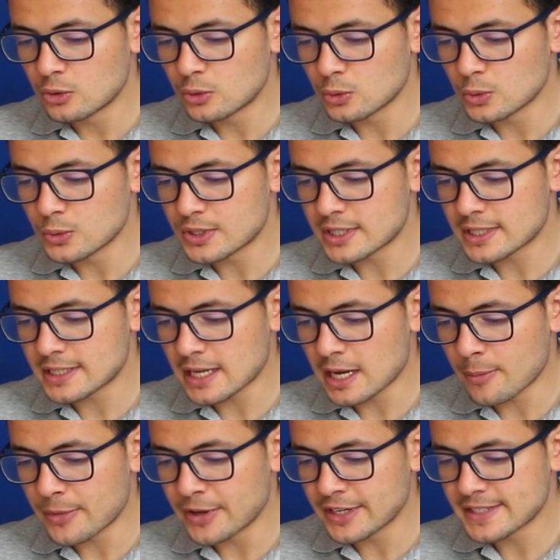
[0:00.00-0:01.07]
to
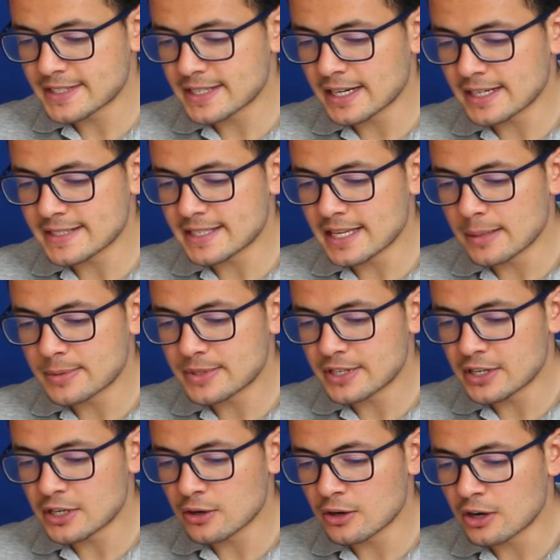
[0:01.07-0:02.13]
some extra steps
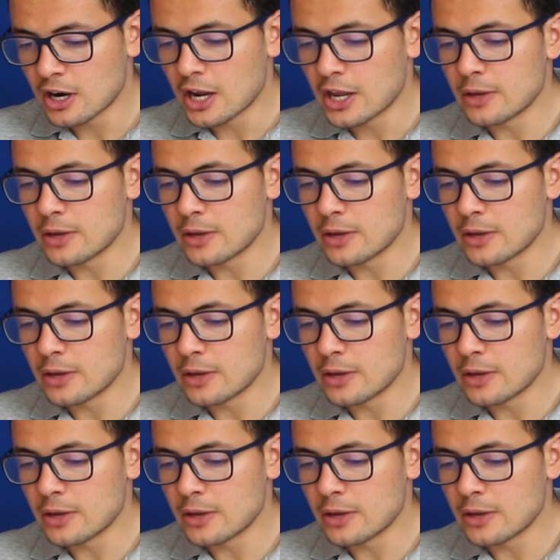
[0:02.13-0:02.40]
here.